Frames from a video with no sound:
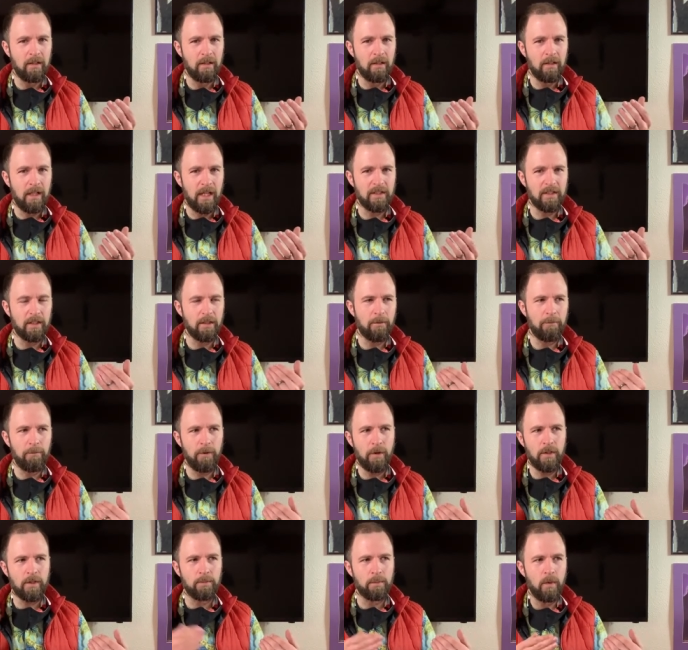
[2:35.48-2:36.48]
the
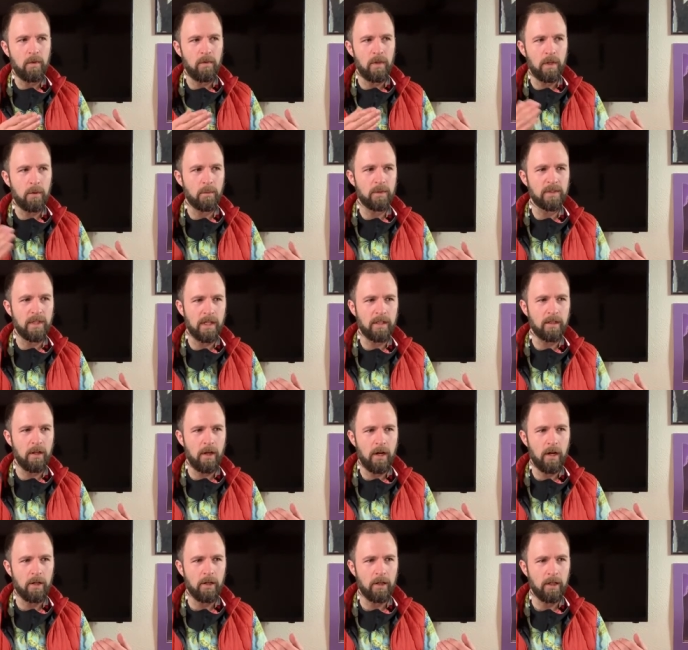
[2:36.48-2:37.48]
first movie that was like the
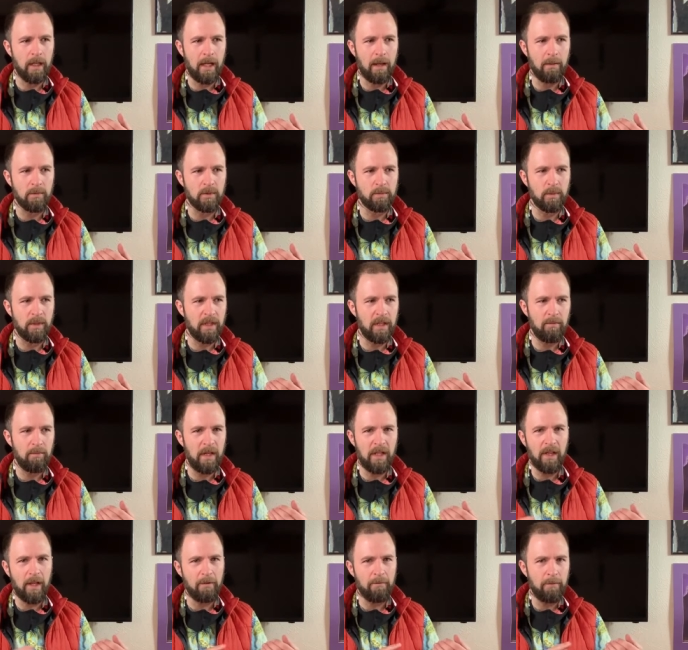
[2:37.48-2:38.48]
Hunger Games, but they've
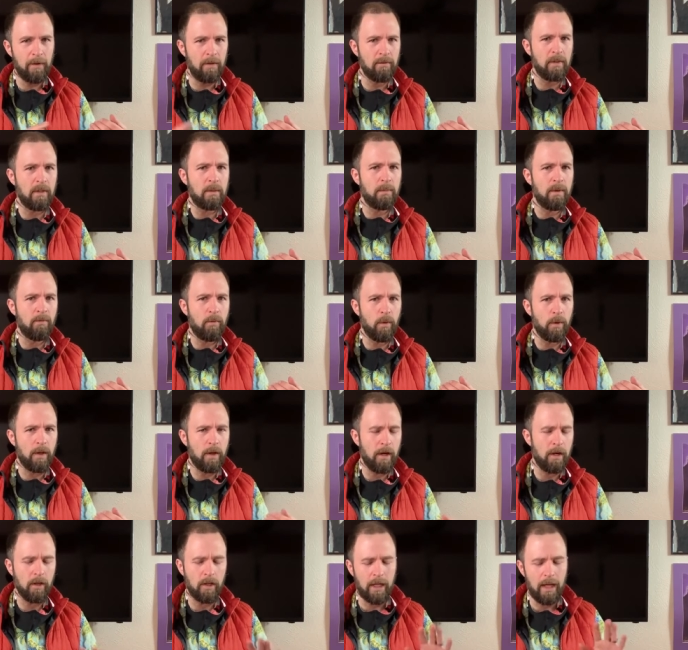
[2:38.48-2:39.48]
made like 50 before the
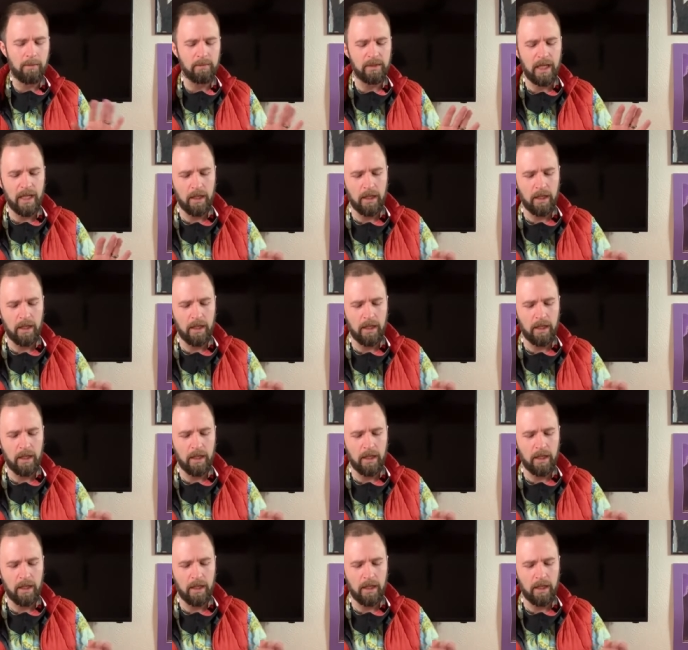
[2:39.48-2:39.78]
Hunger Games.